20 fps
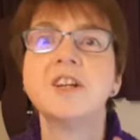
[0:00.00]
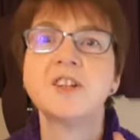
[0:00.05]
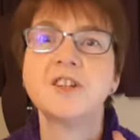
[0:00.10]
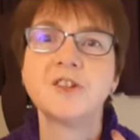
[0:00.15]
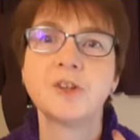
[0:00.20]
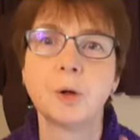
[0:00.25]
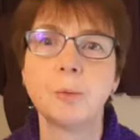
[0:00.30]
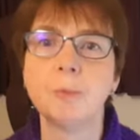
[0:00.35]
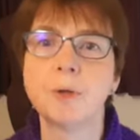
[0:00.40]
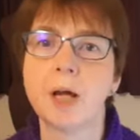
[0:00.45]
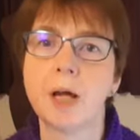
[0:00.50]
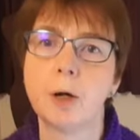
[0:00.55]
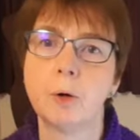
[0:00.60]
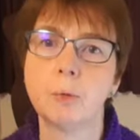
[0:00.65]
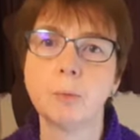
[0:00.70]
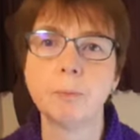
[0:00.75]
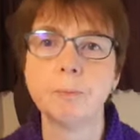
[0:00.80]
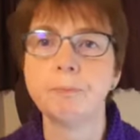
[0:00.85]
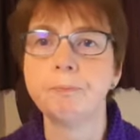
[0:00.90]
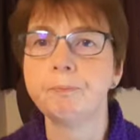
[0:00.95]
top down,
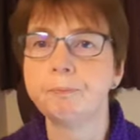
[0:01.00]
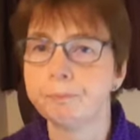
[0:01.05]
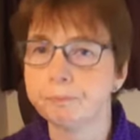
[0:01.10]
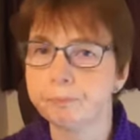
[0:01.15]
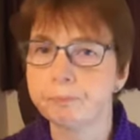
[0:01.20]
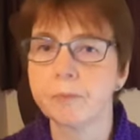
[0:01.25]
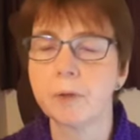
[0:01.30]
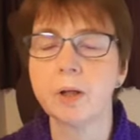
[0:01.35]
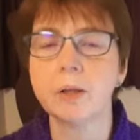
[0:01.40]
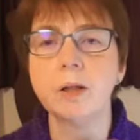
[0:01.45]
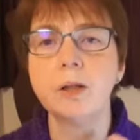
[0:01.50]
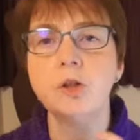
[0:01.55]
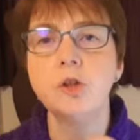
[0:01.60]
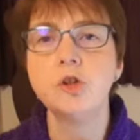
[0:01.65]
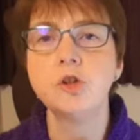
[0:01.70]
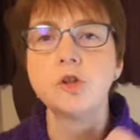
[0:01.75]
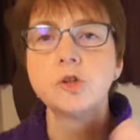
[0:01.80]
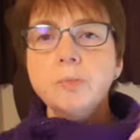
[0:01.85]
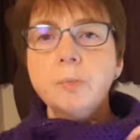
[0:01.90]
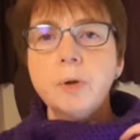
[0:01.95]
and then you
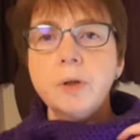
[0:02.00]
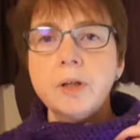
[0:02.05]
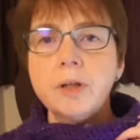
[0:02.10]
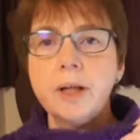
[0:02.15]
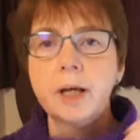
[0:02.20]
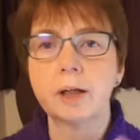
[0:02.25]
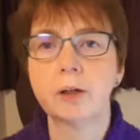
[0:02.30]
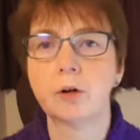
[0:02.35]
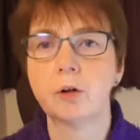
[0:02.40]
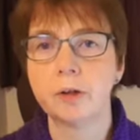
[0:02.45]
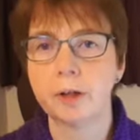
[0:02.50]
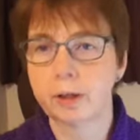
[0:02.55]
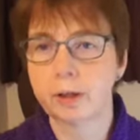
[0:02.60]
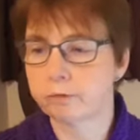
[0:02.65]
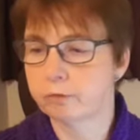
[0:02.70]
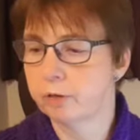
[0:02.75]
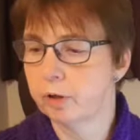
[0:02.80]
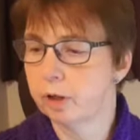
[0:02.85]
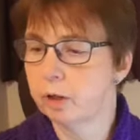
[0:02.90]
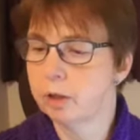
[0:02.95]
just put the neck on
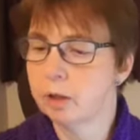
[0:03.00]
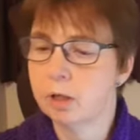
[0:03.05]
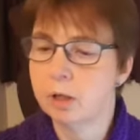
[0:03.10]
after.